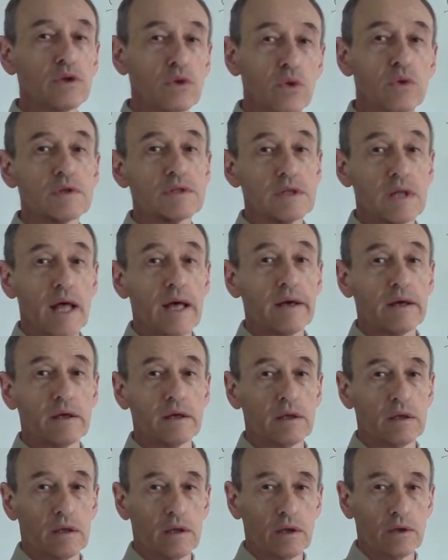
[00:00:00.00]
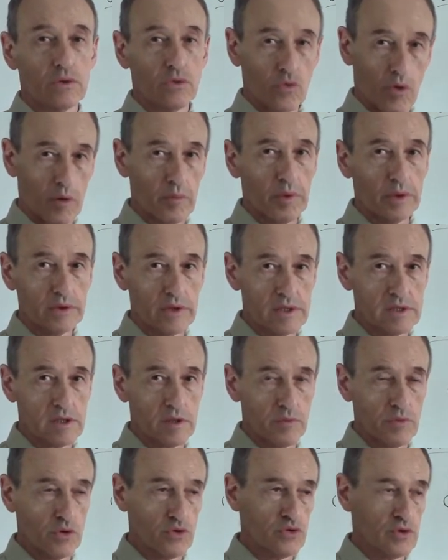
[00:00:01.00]
looks like normal
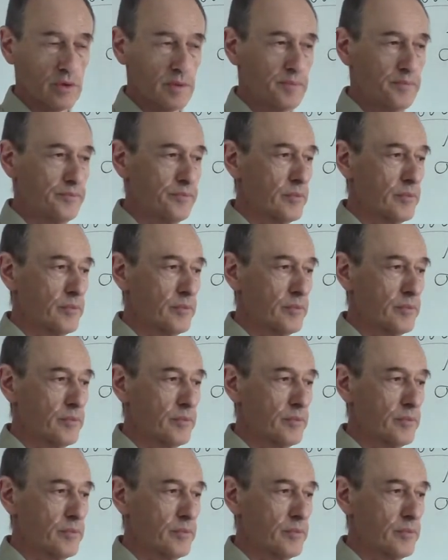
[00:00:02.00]
distribution.